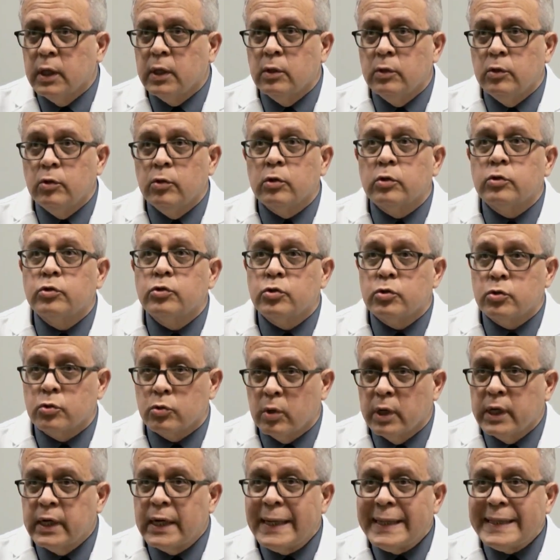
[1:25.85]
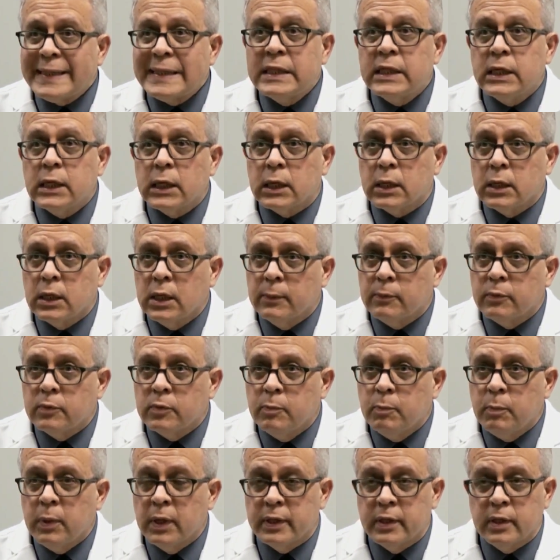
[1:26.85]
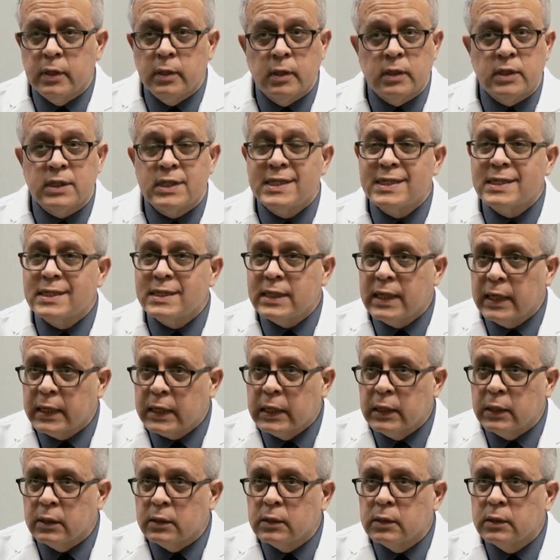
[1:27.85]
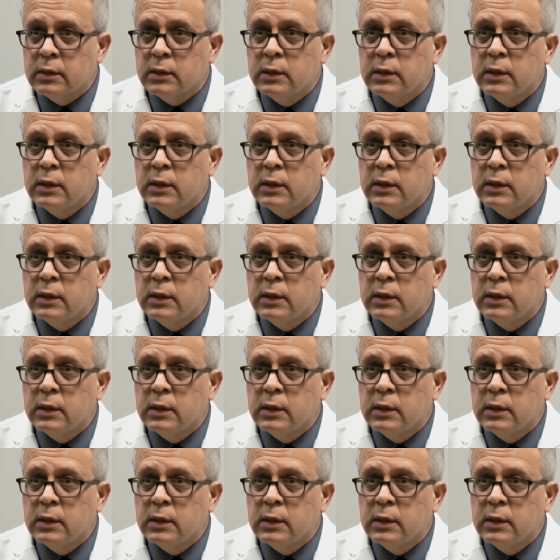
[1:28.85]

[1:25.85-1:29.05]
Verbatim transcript: and look straight at the eclipse, but the second